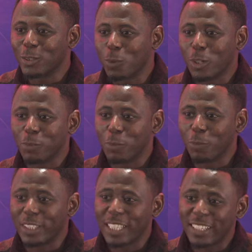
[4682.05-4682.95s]
to watch
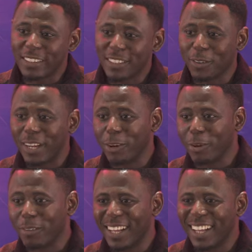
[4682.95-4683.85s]
football generator and
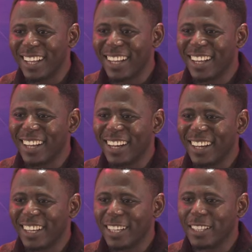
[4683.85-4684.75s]
all of
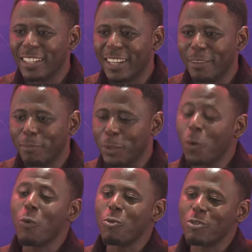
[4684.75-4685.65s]
that.
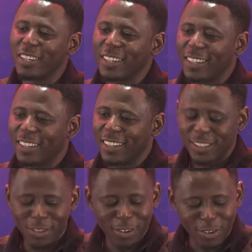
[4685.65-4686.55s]
Behold
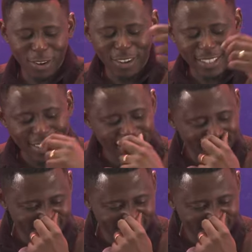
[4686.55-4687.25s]
your God.